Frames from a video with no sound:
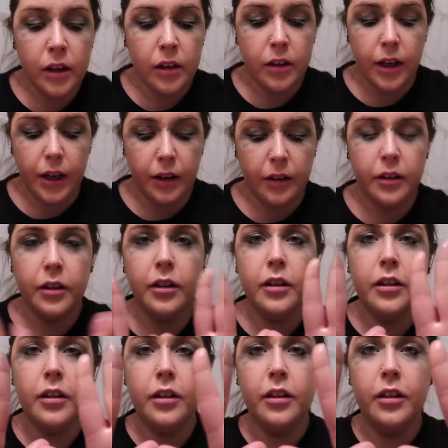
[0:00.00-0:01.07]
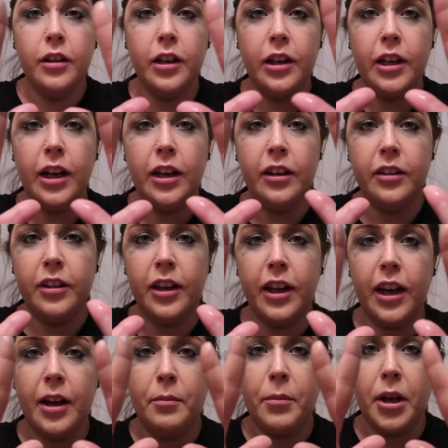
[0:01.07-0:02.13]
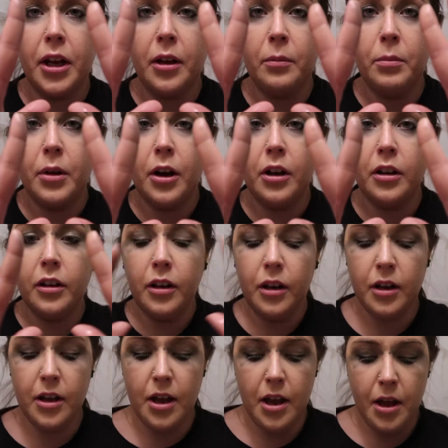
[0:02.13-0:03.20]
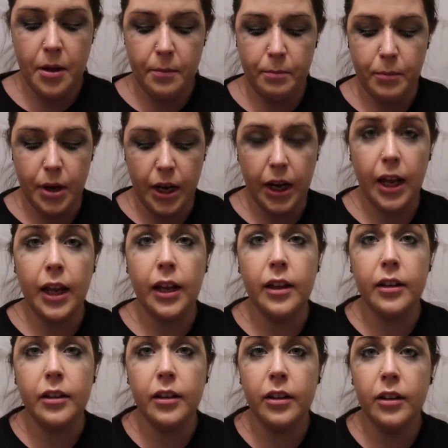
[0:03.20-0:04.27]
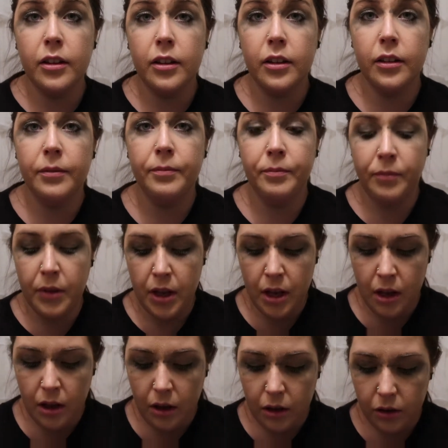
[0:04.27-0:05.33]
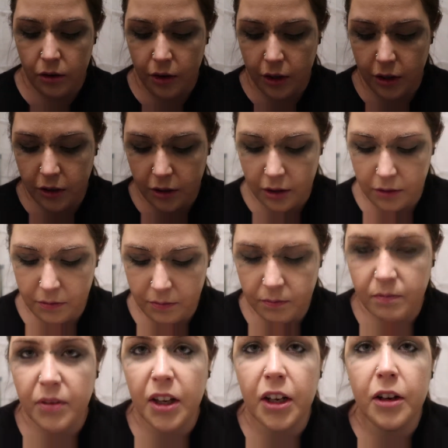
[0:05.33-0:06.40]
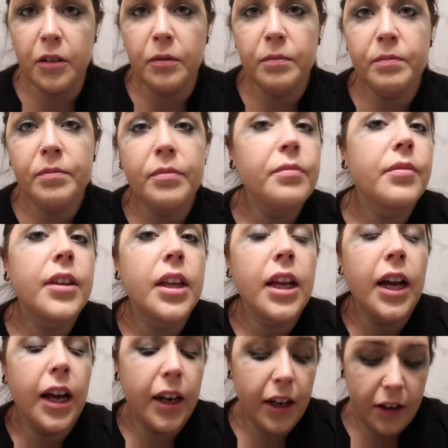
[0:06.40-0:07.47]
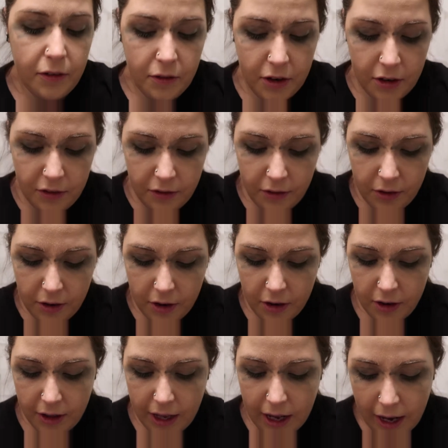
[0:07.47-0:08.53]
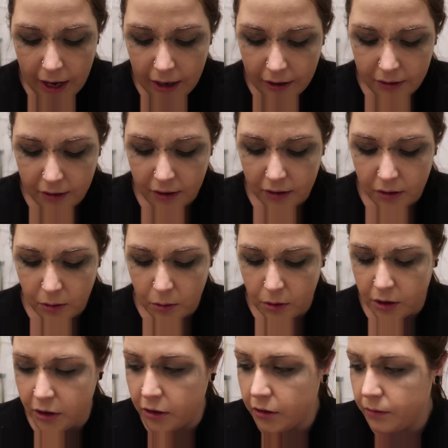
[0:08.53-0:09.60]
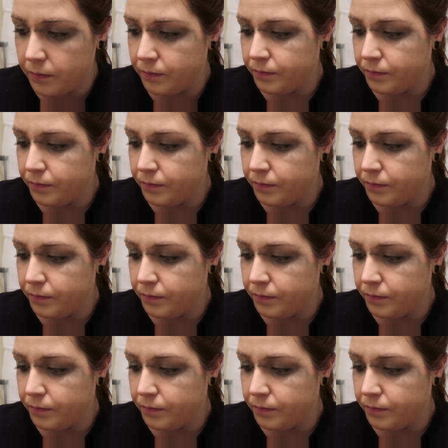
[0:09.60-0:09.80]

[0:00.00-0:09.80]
Okay. You can kind of see I got makeup on my hands. So I just, you know, gotta get rid of all that excess oil.